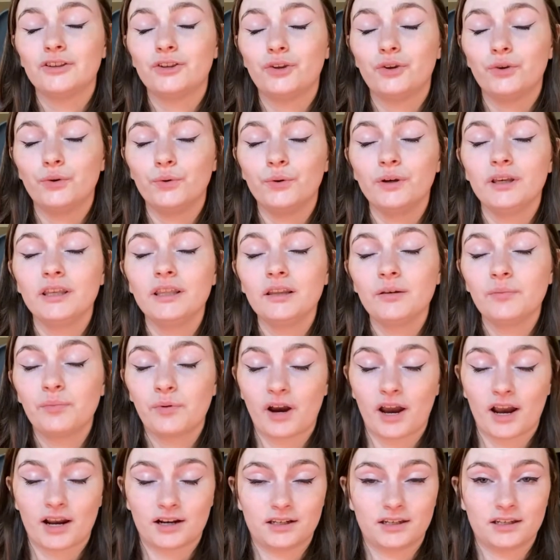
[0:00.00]
Doing the
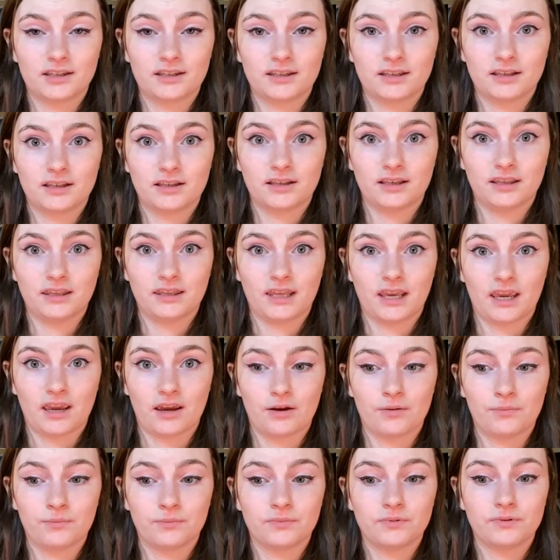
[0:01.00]
practice
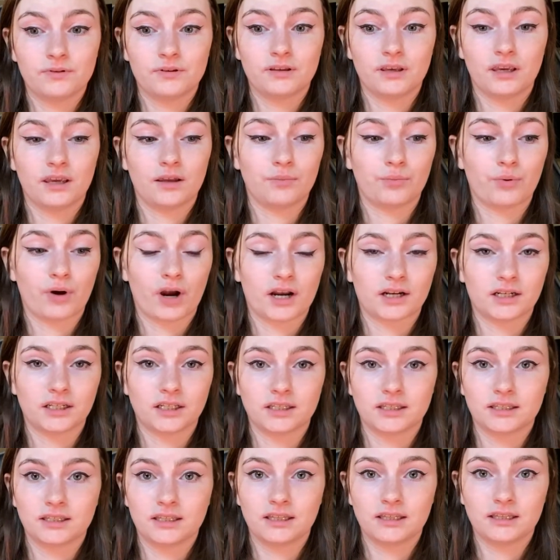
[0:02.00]
exams and
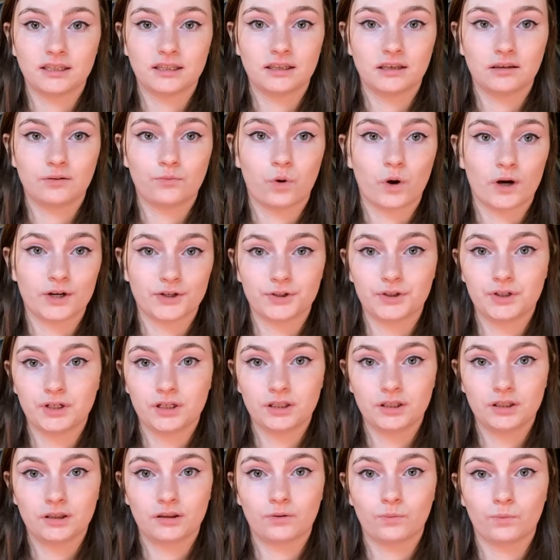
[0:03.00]
practice
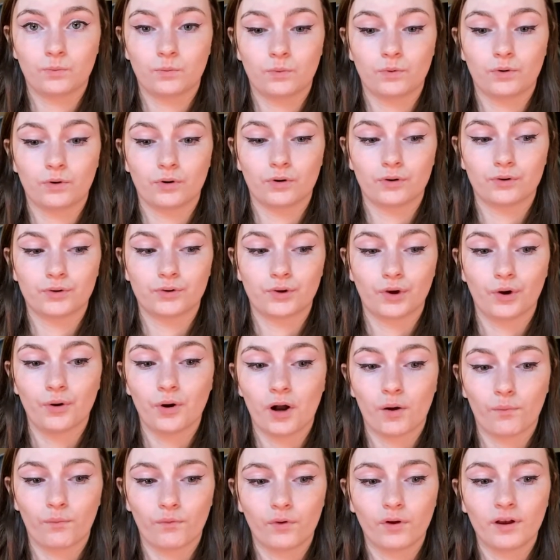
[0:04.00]
questions were so
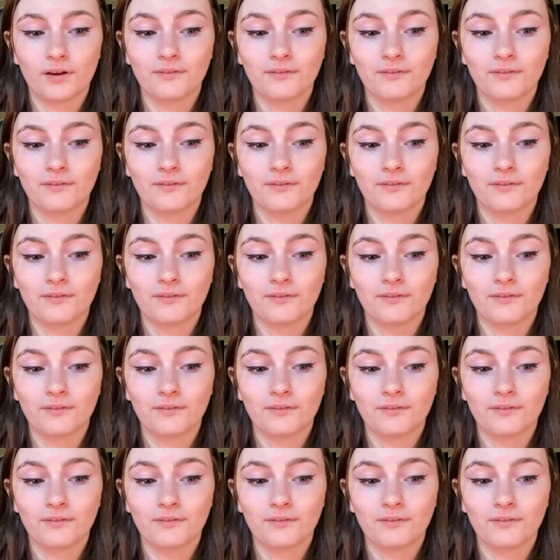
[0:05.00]
helpful.